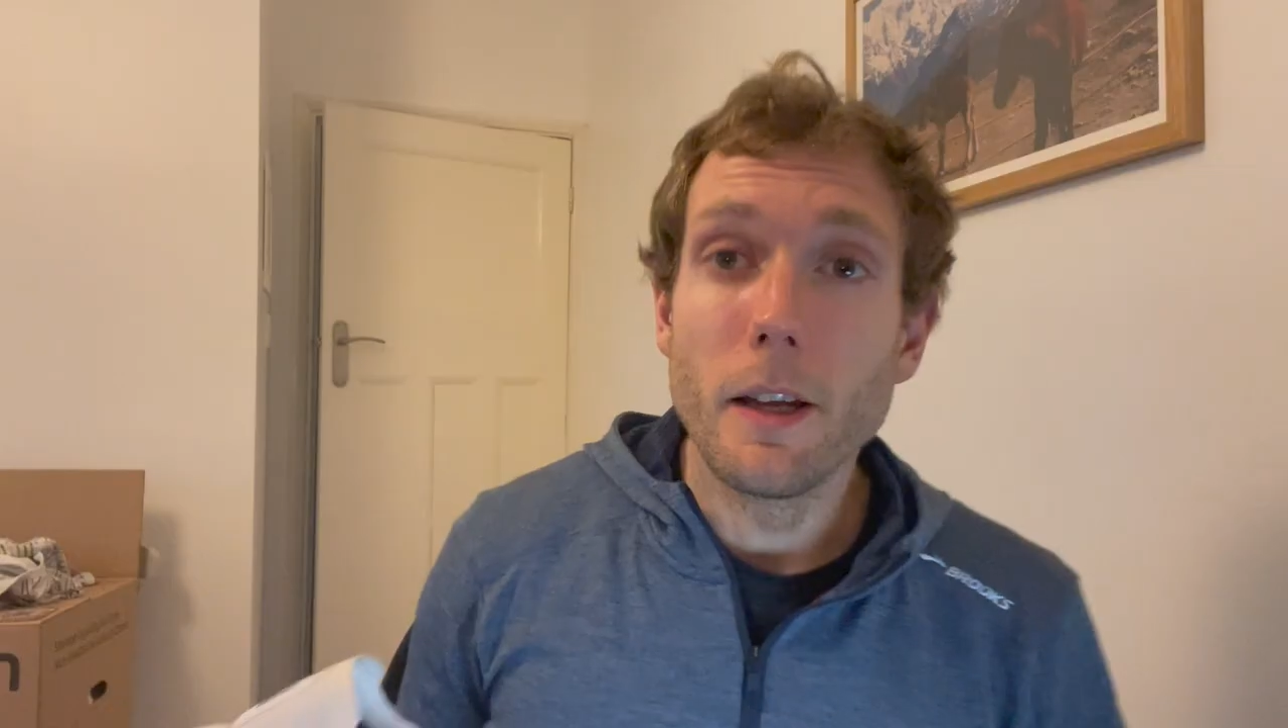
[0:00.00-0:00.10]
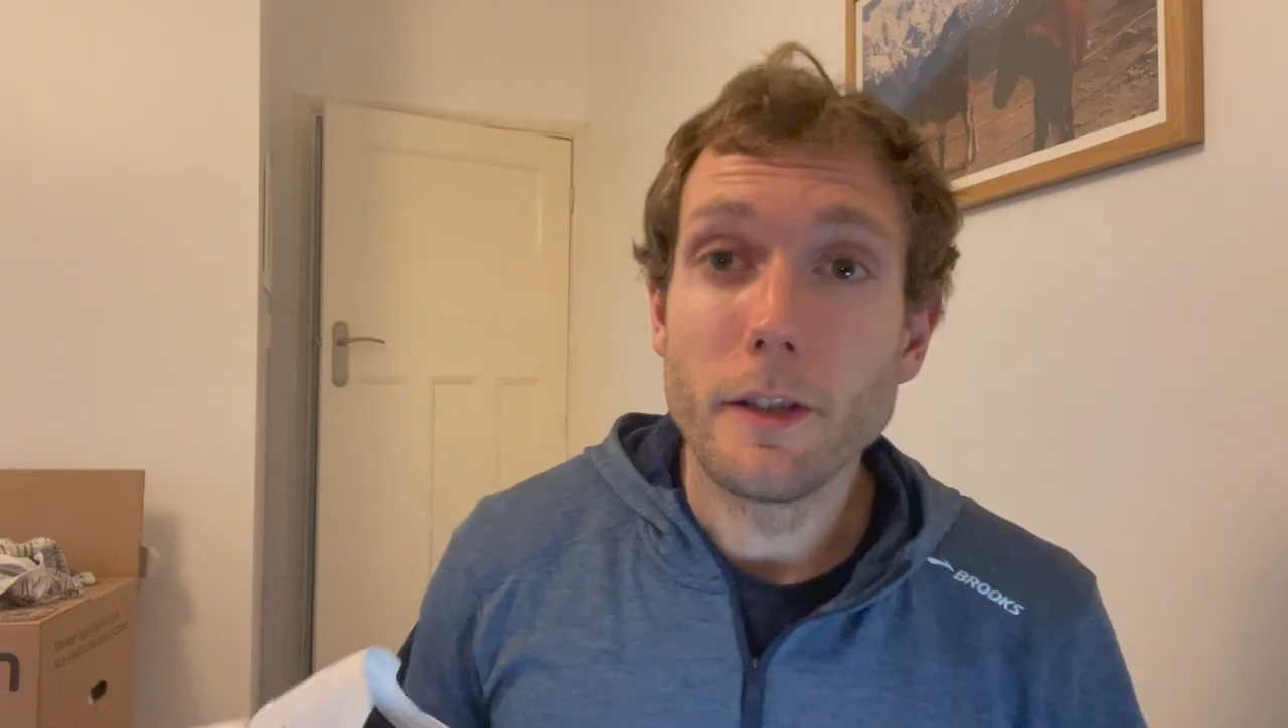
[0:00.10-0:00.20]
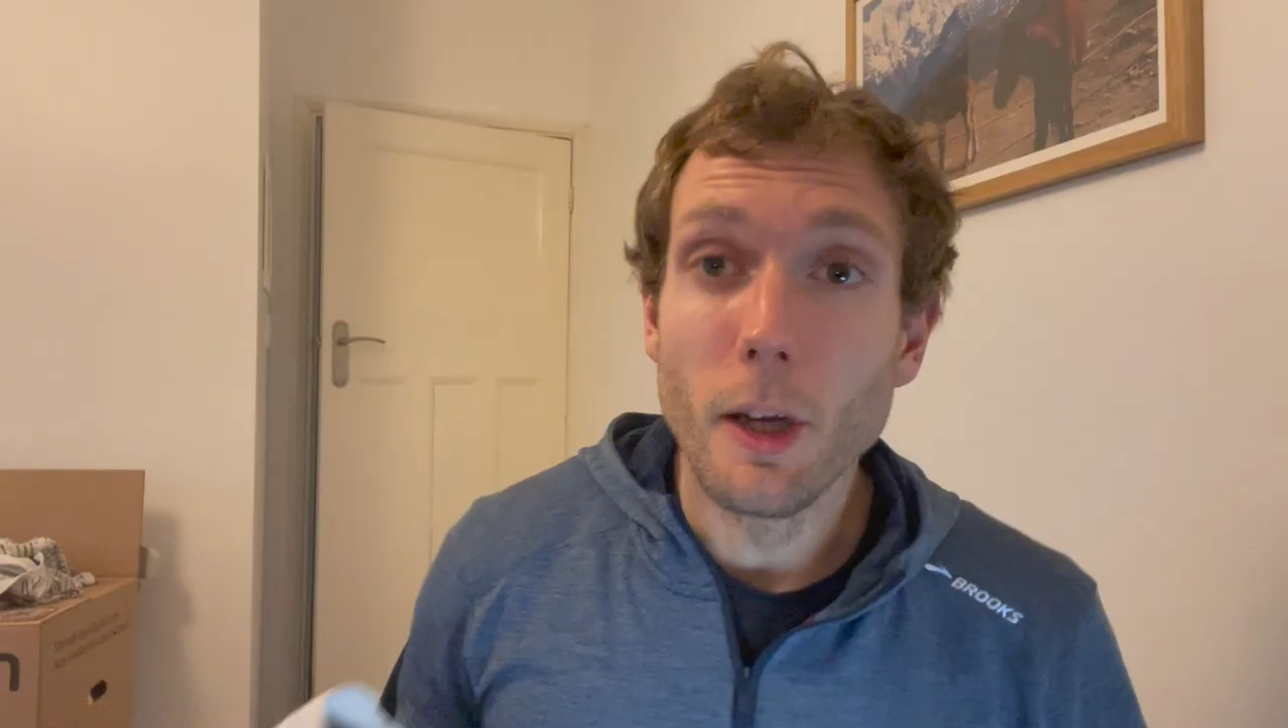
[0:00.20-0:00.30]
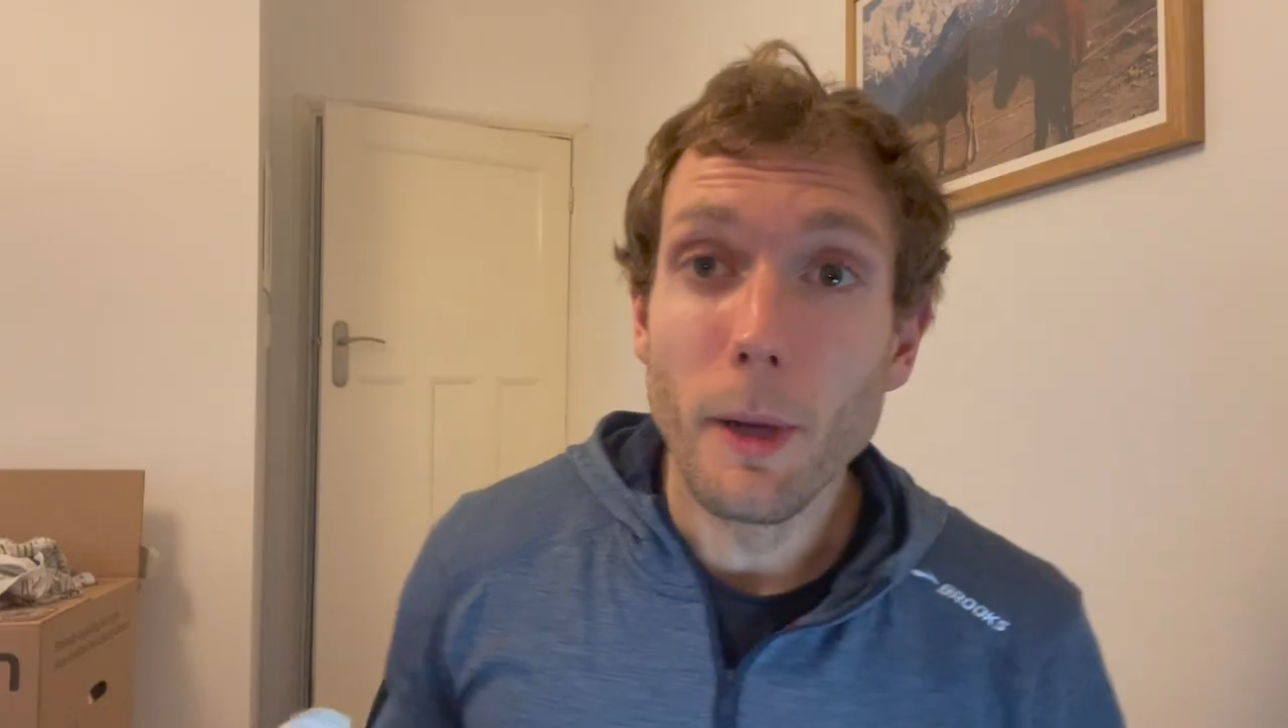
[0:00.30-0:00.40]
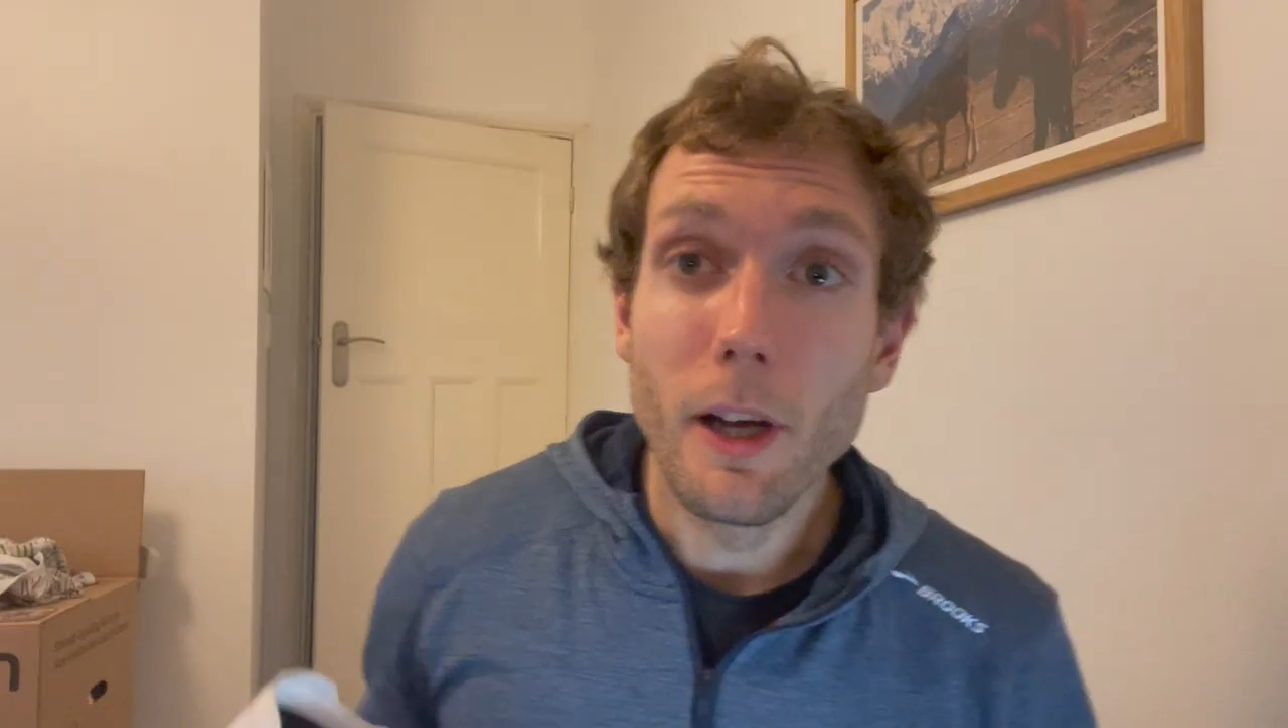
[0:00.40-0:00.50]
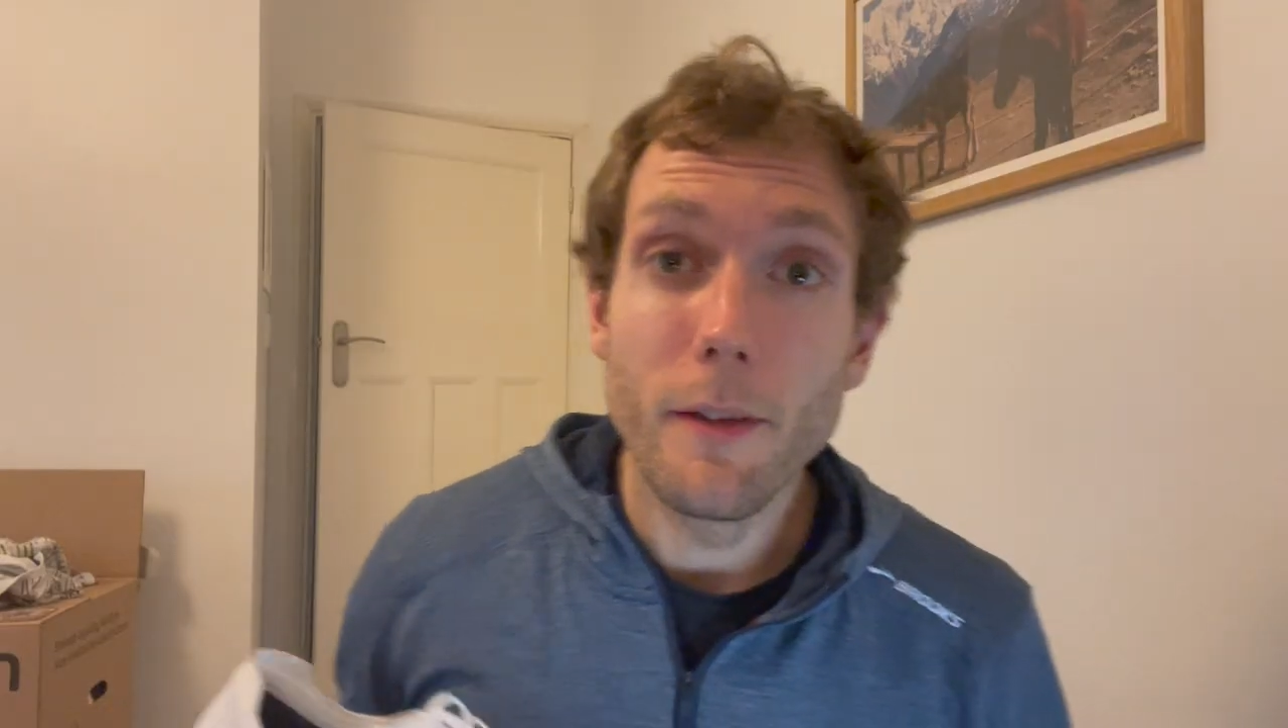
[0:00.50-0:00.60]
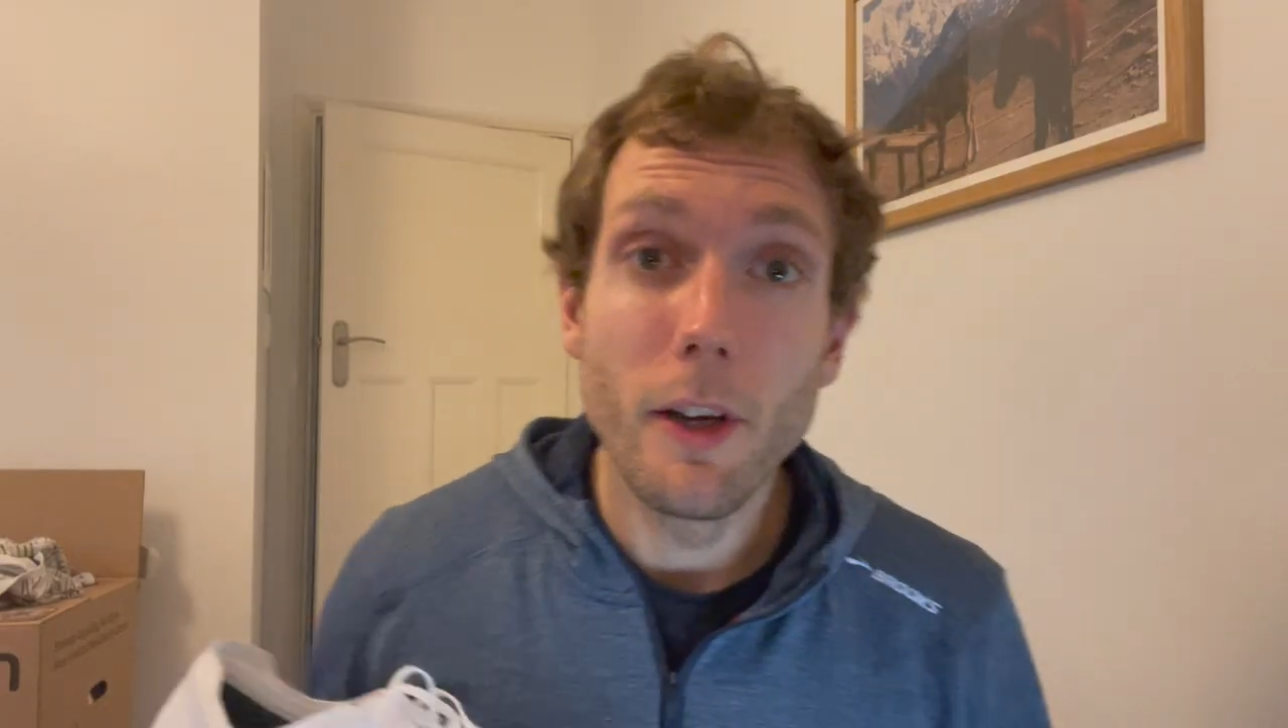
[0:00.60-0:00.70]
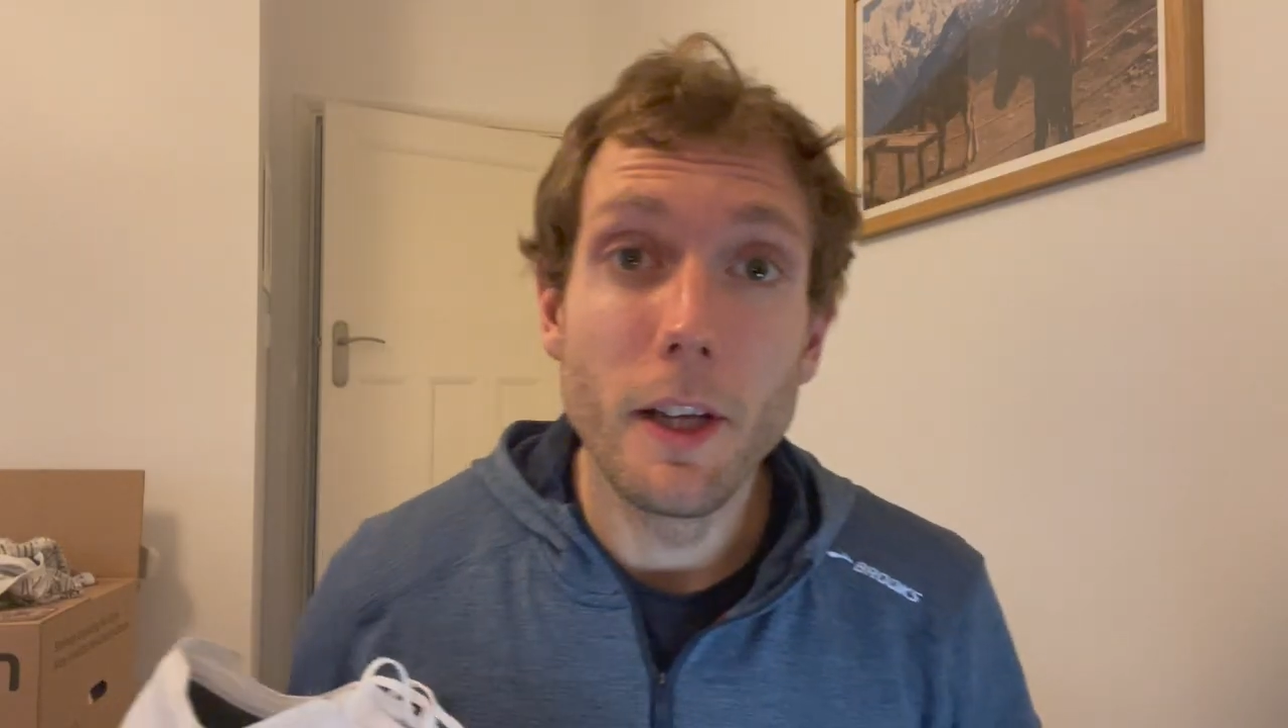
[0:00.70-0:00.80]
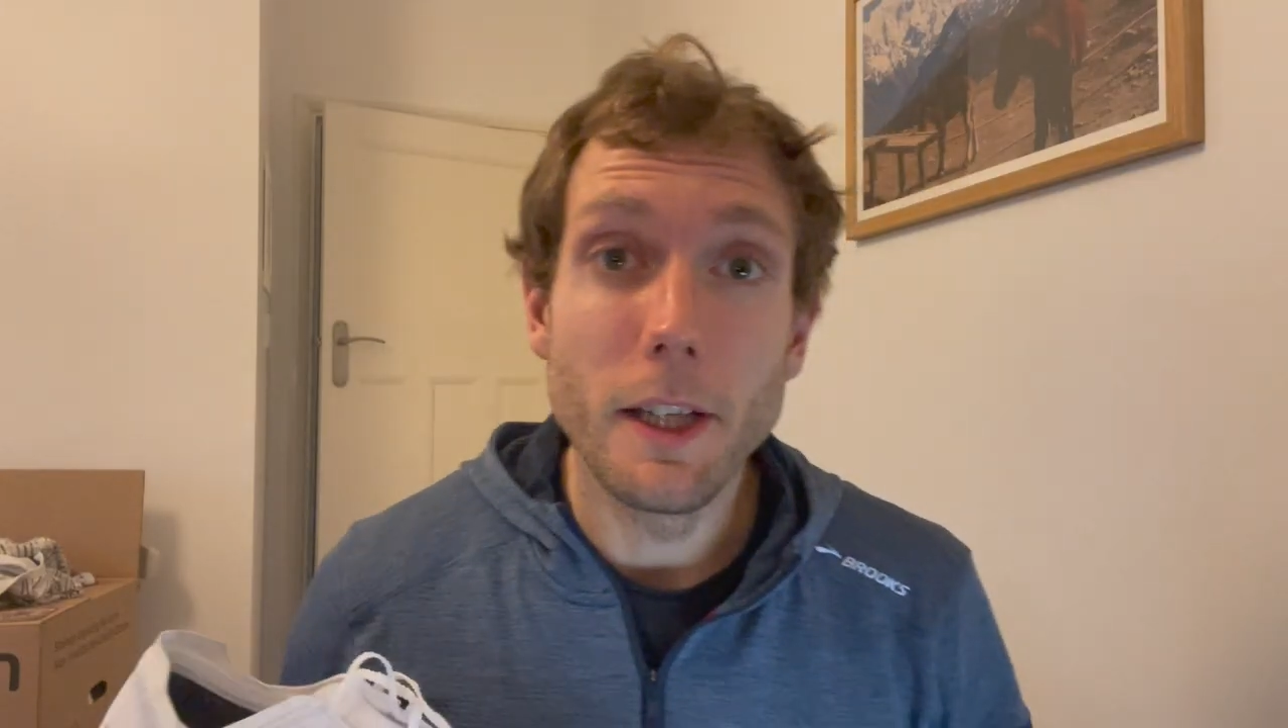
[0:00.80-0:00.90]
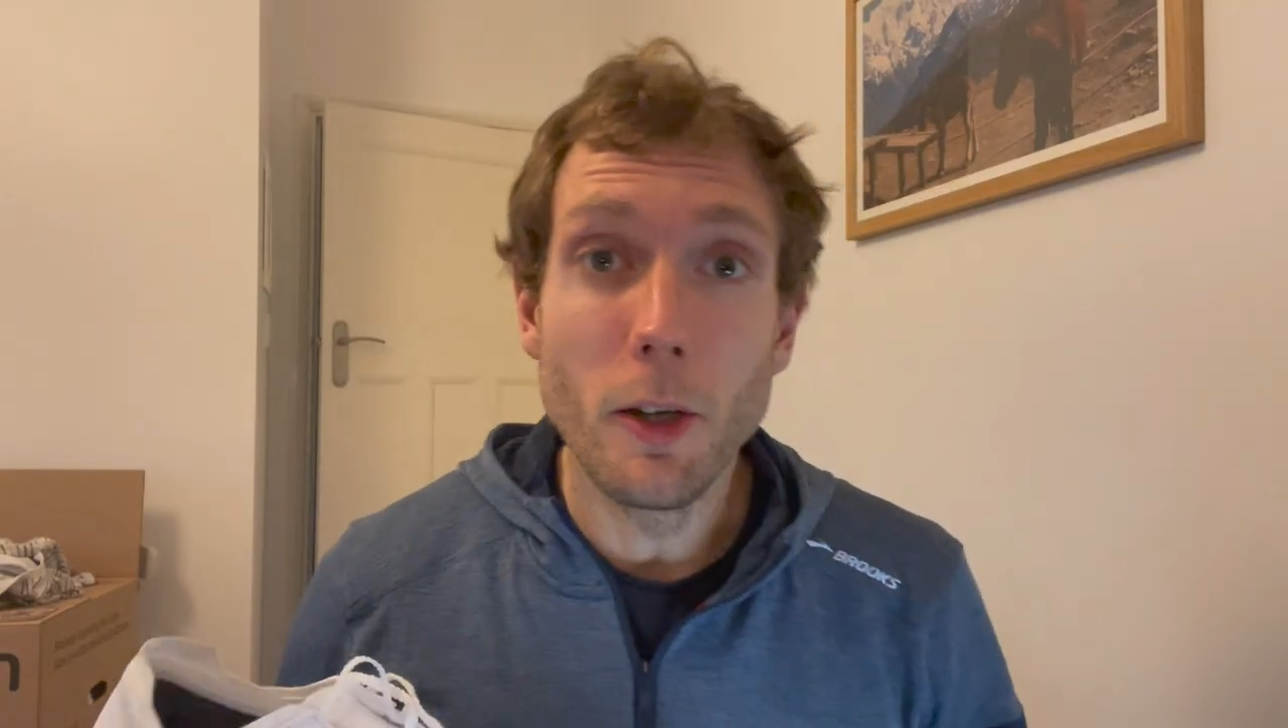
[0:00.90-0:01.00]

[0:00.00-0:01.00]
So my early verdict